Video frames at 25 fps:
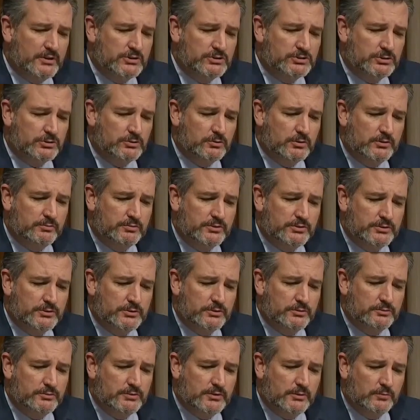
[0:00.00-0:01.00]
much agree with
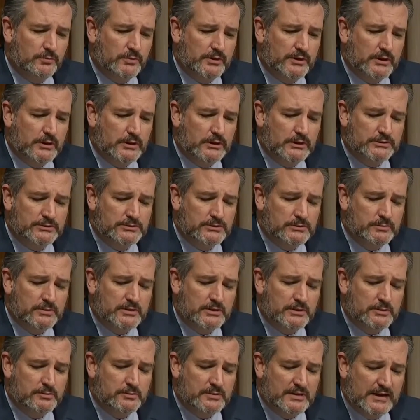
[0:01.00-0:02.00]
you that we ought to
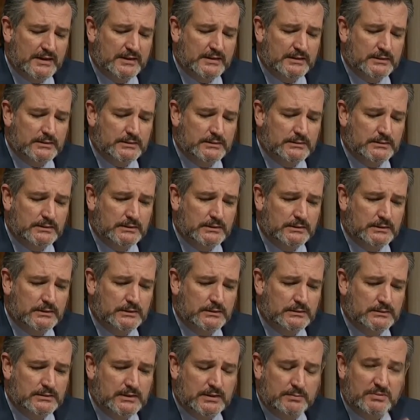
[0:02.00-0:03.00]
be united in
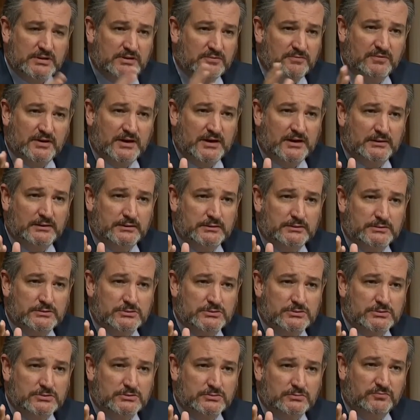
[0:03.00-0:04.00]
condemning
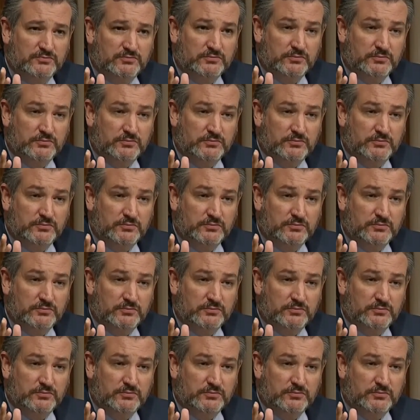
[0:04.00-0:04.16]
violence